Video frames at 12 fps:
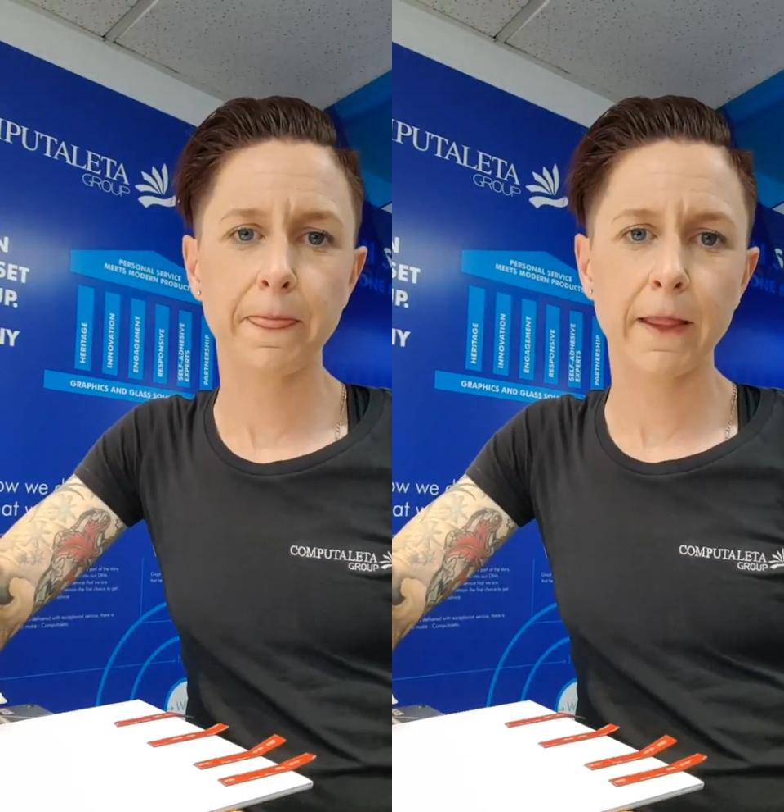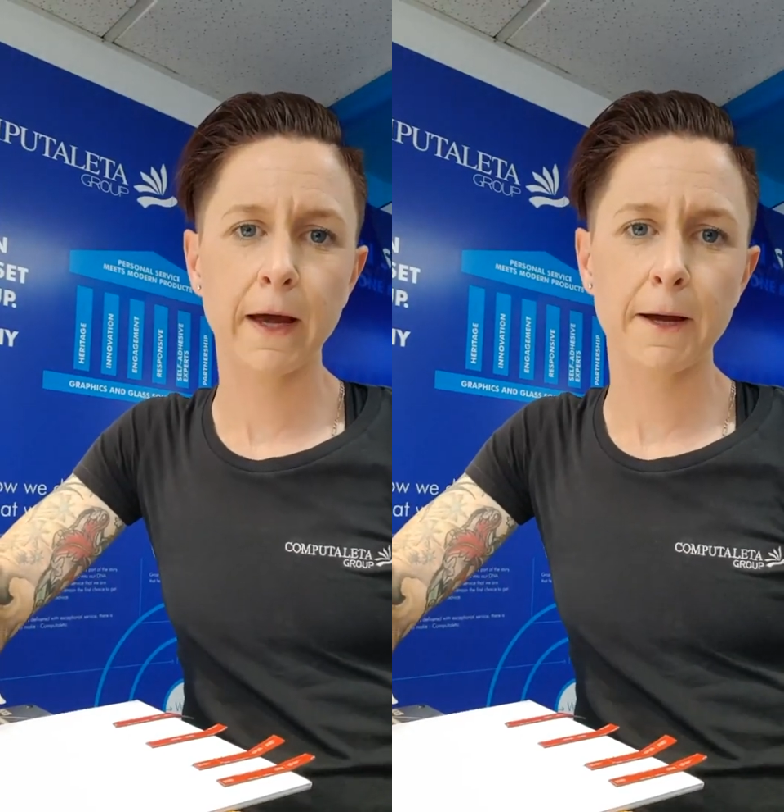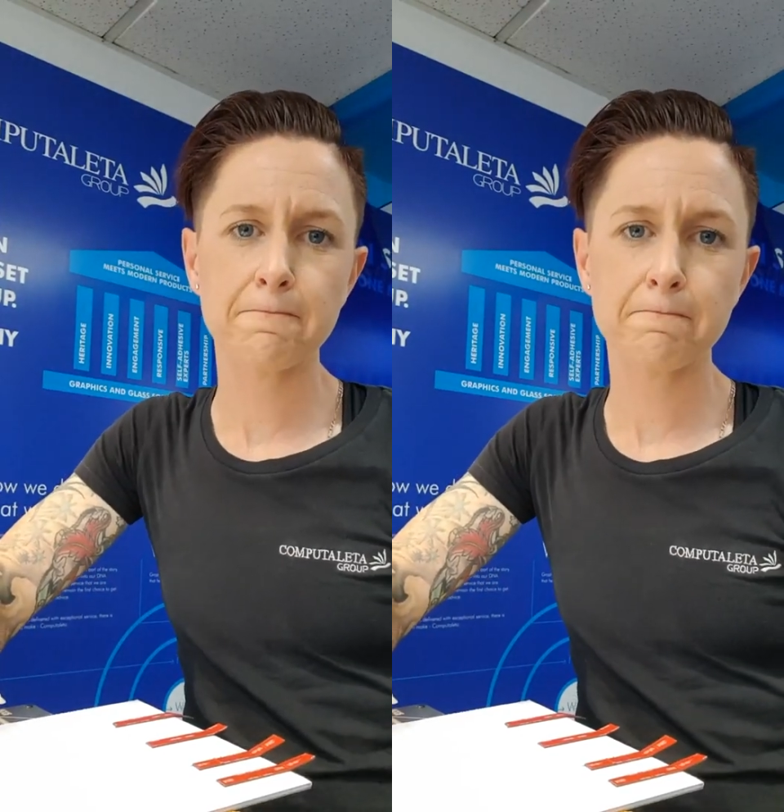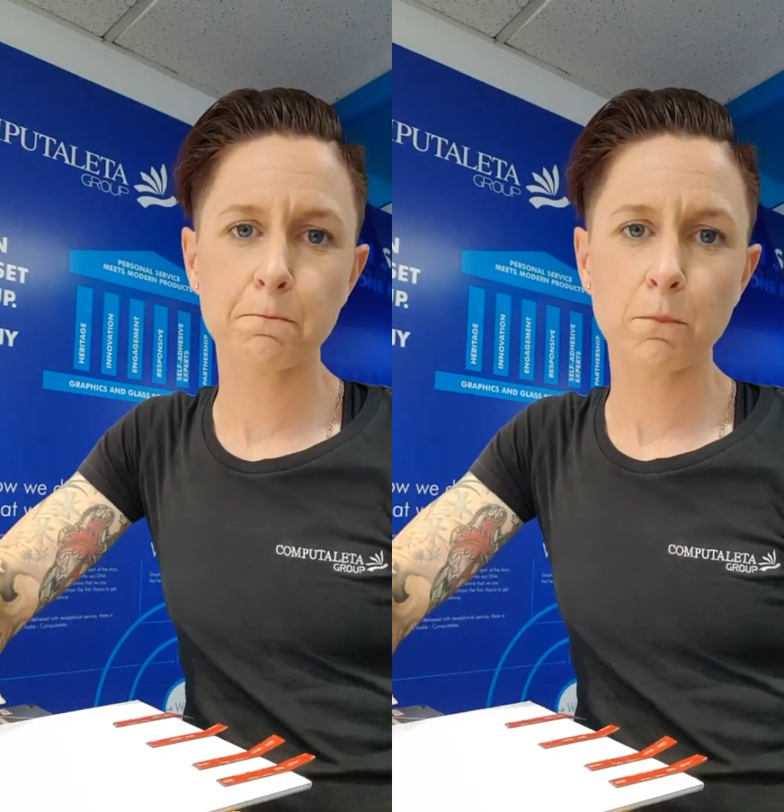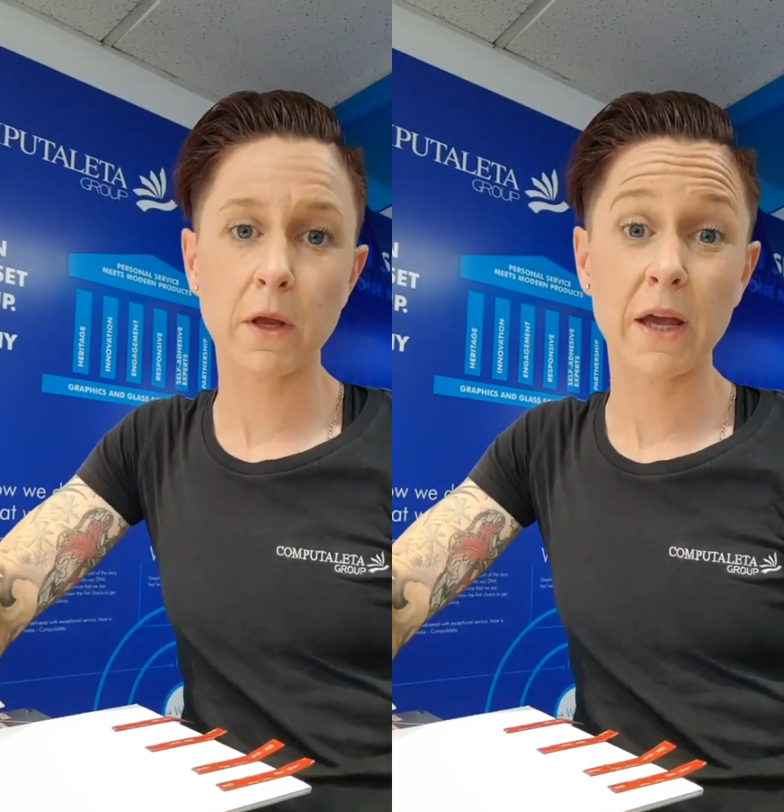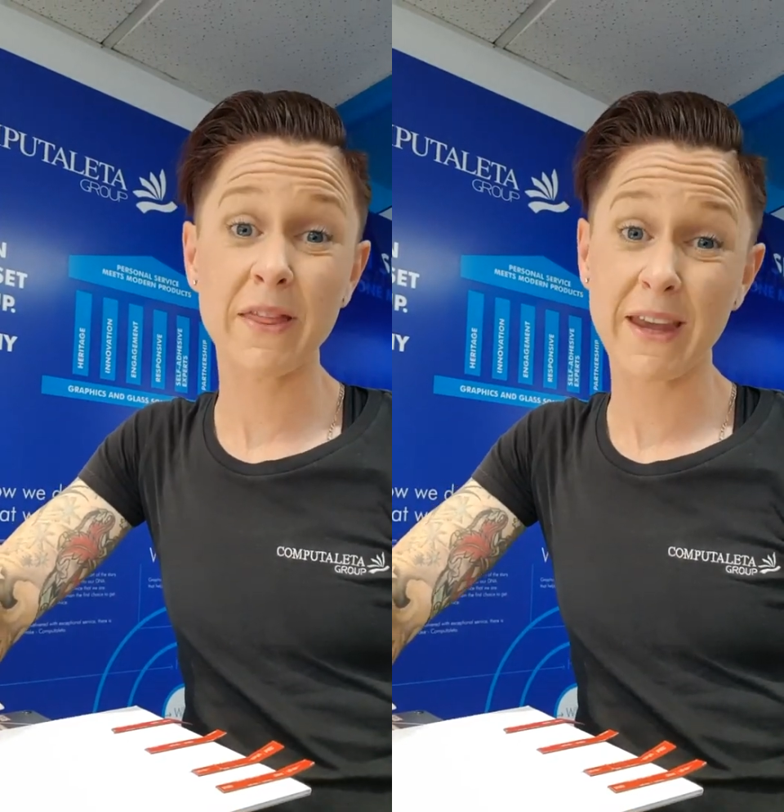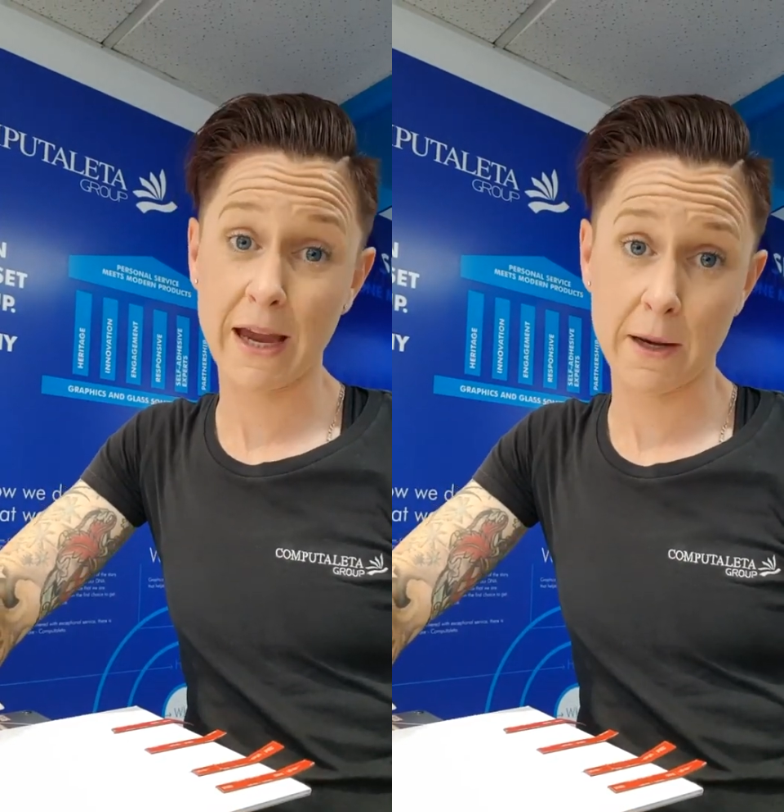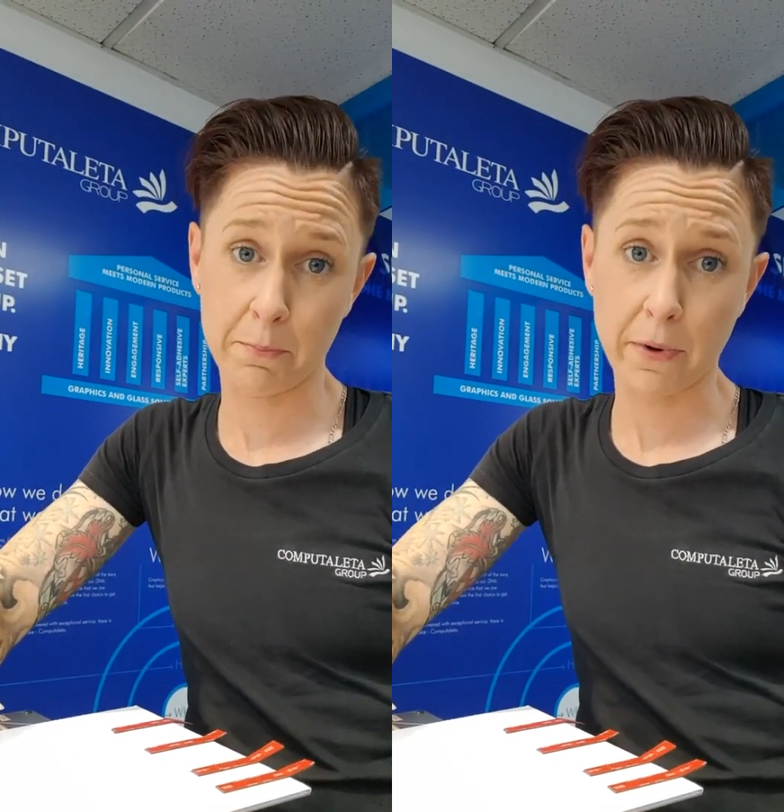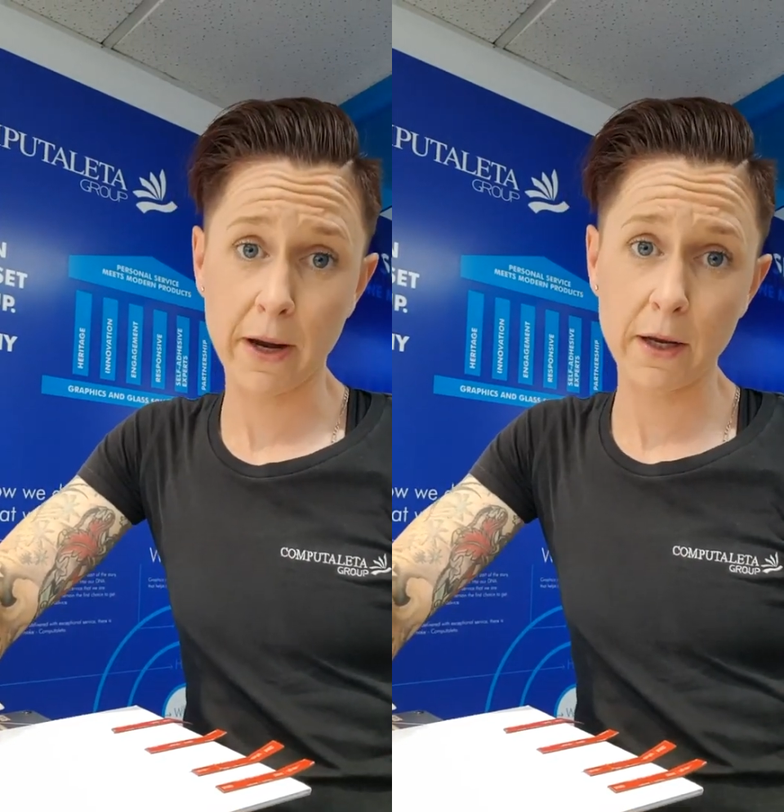In the
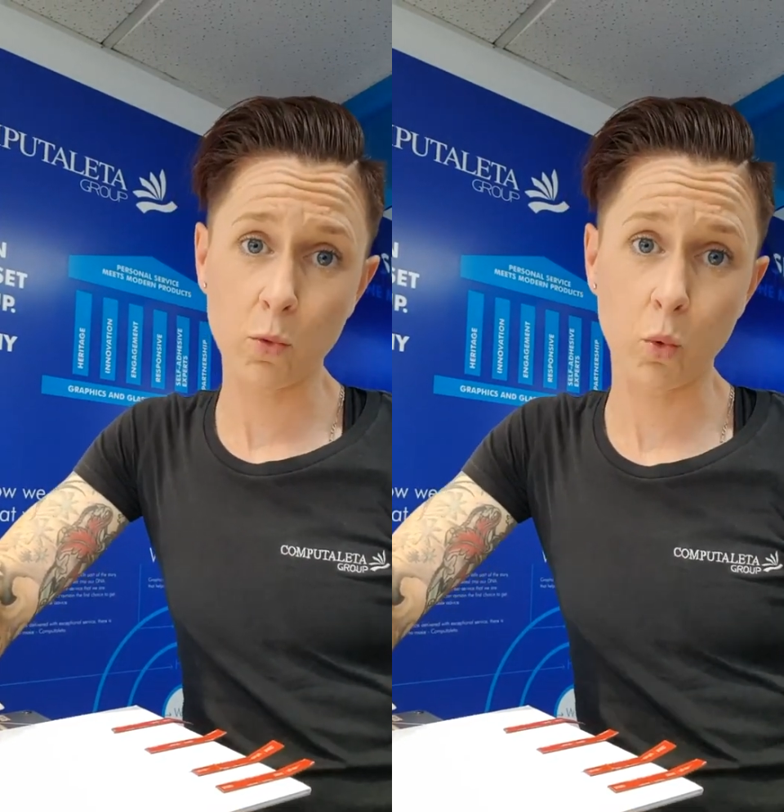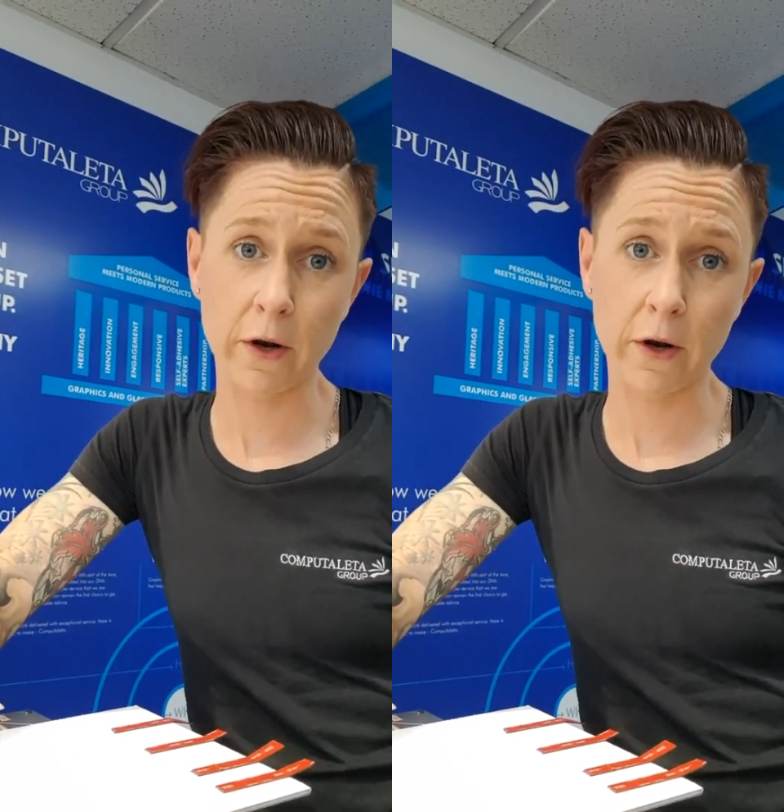ad break,